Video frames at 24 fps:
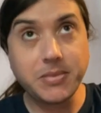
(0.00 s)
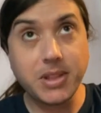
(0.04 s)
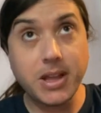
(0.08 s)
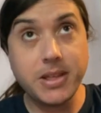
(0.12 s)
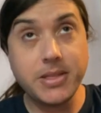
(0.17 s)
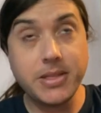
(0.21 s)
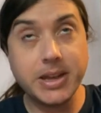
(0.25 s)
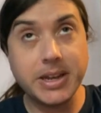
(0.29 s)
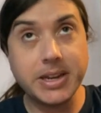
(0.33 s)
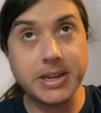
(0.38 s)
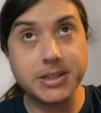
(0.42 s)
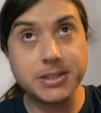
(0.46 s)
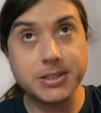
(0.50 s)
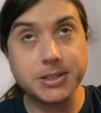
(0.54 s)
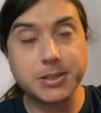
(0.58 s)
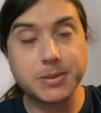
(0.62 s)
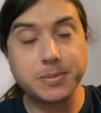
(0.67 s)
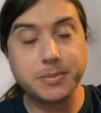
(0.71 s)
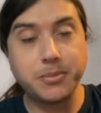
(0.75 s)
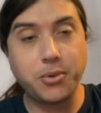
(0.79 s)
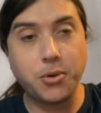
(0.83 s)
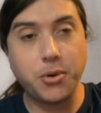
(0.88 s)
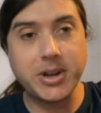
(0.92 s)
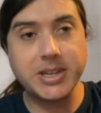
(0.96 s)
that is
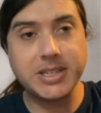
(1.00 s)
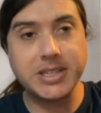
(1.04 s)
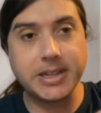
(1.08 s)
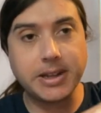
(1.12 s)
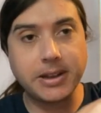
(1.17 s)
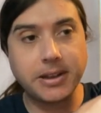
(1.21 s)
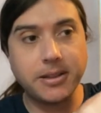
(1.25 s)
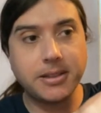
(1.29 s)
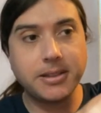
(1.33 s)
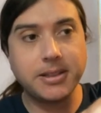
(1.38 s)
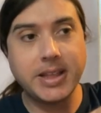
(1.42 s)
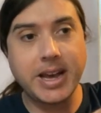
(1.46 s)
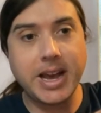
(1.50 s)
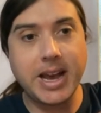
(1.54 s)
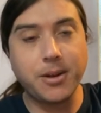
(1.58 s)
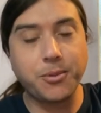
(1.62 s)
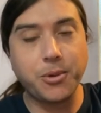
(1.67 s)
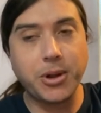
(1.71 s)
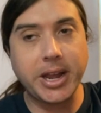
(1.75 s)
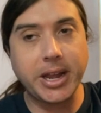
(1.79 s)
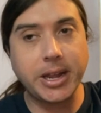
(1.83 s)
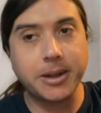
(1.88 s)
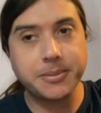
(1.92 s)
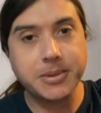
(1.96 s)
pointing that
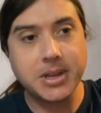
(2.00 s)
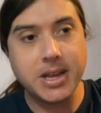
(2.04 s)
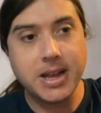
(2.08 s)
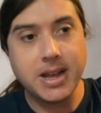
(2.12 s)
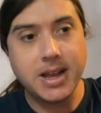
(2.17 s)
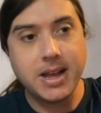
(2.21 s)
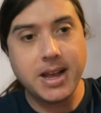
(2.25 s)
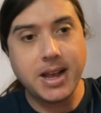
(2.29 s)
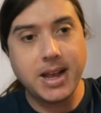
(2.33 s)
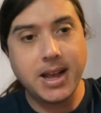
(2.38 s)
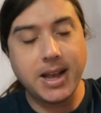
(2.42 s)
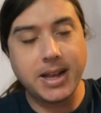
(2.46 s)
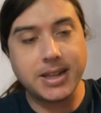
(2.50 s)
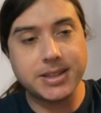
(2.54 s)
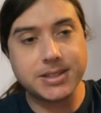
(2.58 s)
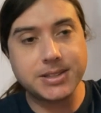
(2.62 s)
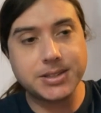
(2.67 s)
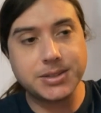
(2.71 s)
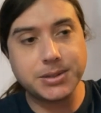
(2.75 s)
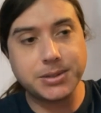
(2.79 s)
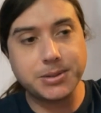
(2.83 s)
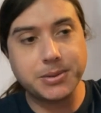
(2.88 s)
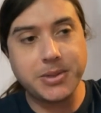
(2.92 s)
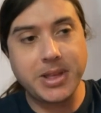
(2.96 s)
way. And
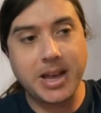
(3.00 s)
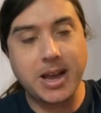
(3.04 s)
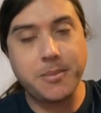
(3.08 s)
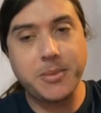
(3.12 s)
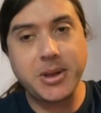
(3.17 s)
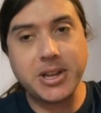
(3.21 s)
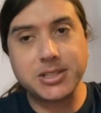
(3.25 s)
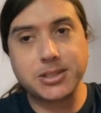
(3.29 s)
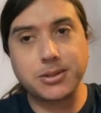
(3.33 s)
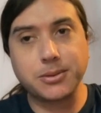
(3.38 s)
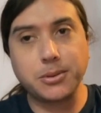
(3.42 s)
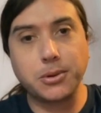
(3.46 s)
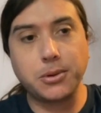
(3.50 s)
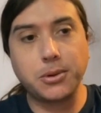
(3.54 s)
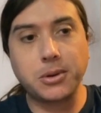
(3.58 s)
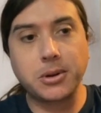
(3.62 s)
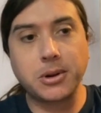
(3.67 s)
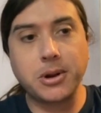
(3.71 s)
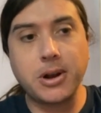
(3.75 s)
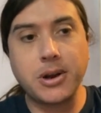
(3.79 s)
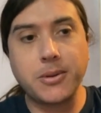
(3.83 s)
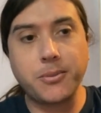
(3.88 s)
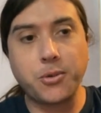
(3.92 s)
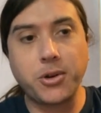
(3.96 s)
so that makes the
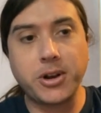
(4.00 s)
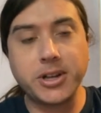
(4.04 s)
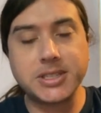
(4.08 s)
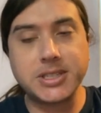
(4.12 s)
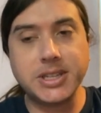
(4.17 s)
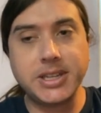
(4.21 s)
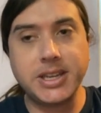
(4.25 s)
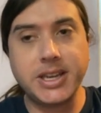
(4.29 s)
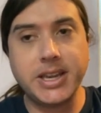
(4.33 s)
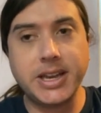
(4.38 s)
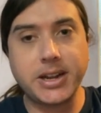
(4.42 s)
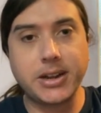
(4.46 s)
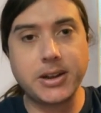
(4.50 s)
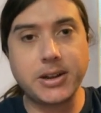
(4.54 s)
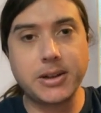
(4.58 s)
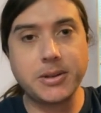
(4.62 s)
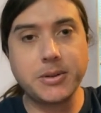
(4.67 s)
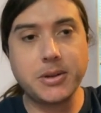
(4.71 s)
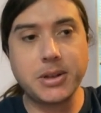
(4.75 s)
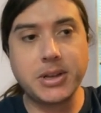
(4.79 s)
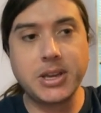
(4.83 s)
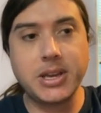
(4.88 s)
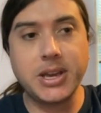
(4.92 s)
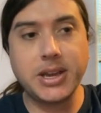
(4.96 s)
rolleron want to kick
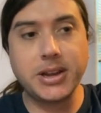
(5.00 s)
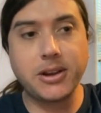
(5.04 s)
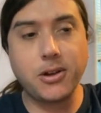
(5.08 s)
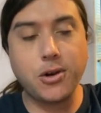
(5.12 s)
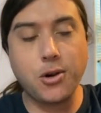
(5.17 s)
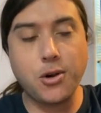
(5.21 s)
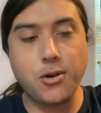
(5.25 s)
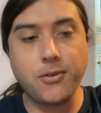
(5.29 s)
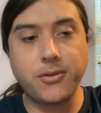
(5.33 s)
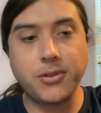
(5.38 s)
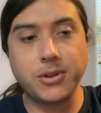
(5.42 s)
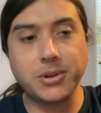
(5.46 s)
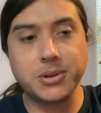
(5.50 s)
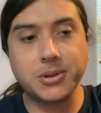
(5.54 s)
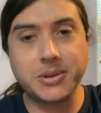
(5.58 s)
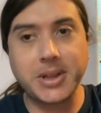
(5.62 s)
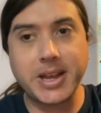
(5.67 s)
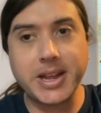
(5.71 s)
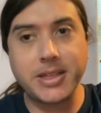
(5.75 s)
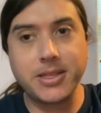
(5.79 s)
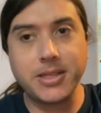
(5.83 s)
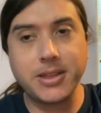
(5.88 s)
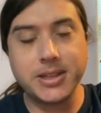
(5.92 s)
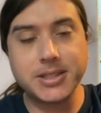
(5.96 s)
kick over
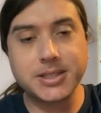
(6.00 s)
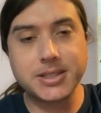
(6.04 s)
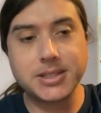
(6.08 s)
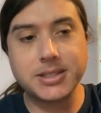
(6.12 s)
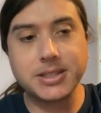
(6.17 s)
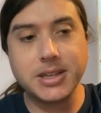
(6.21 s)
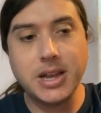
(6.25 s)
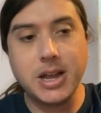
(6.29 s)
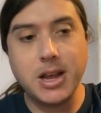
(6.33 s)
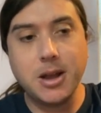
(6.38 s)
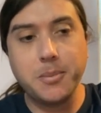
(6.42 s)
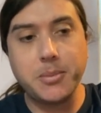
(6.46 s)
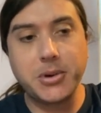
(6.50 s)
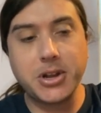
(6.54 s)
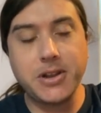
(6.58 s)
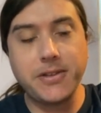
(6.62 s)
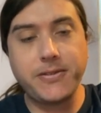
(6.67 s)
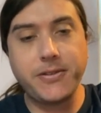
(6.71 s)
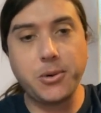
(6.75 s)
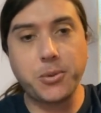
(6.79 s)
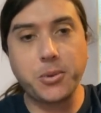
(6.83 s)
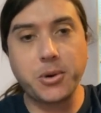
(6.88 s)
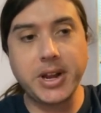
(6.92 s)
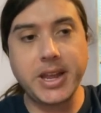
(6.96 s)
like this. But if
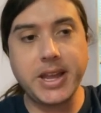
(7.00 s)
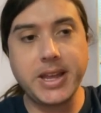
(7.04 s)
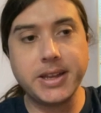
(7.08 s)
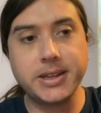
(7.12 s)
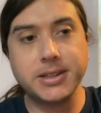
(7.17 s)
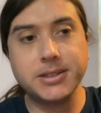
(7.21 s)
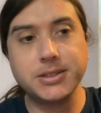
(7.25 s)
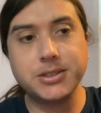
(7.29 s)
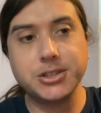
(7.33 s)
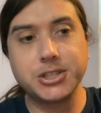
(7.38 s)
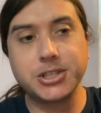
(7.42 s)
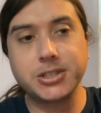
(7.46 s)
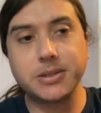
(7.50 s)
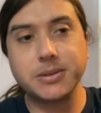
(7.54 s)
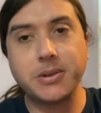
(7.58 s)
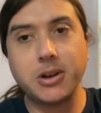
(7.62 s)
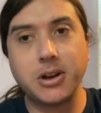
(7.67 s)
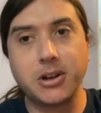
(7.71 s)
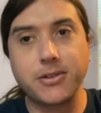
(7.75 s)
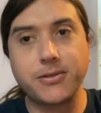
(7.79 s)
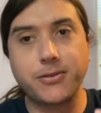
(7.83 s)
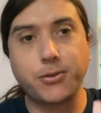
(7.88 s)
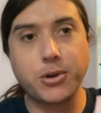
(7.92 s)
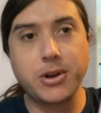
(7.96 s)
it were hinged
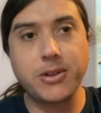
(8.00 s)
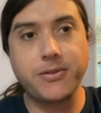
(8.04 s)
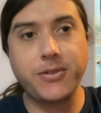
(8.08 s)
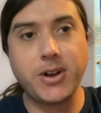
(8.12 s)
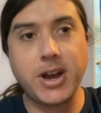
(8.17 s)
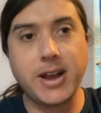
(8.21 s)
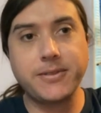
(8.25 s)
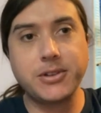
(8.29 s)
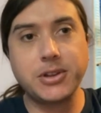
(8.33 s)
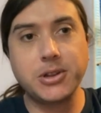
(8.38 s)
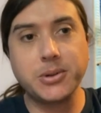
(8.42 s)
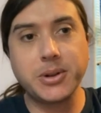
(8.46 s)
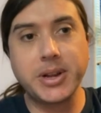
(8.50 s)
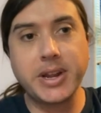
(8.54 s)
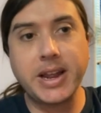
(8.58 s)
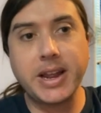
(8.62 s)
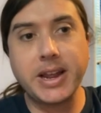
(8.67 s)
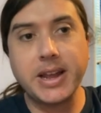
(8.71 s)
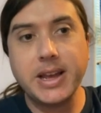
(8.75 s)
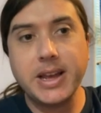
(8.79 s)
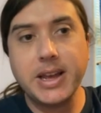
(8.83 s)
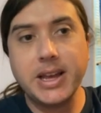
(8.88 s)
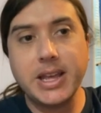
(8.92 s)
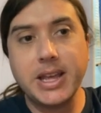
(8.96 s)
on a 45 degree,
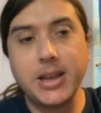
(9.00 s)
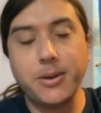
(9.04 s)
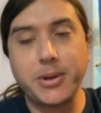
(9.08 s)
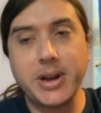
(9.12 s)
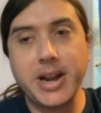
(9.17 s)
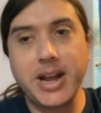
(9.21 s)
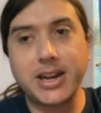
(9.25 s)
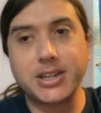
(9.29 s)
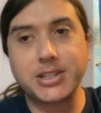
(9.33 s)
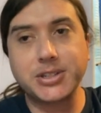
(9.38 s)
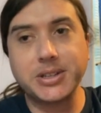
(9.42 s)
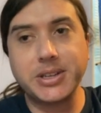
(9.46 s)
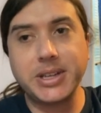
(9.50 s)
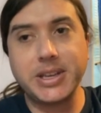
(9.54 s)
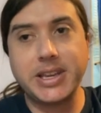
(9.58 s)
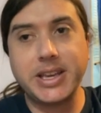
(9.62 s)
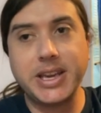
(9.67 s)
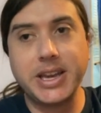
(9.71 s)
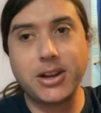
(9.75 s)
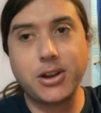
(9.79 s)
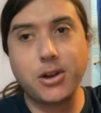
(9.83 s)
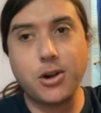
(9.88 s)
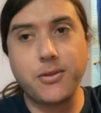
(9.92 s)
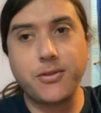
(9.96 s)
it would actually
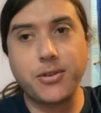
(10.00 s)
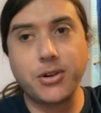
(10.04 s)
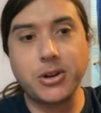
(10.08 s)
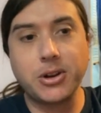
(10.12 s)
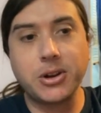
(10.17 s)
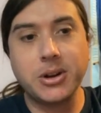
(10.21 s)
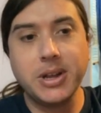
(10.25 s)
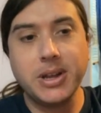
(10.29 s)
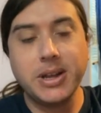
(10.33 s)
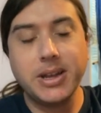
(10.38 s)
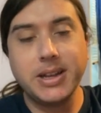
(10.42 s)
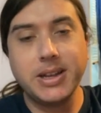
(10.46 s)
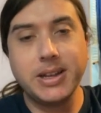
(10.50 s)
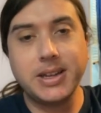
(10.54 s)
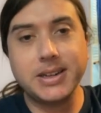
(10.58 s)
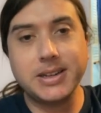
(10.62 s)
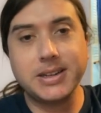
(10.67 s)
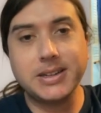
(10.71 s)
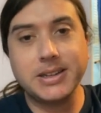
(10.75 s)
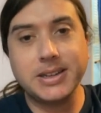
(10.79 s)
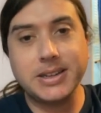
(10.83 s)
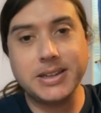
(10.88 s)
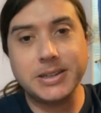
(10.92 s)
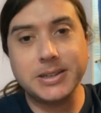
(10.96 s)
kick over
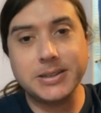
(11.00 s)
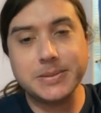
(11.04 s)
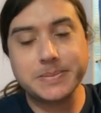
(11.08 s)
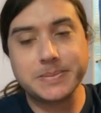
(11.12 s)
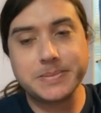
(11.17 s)
in uh,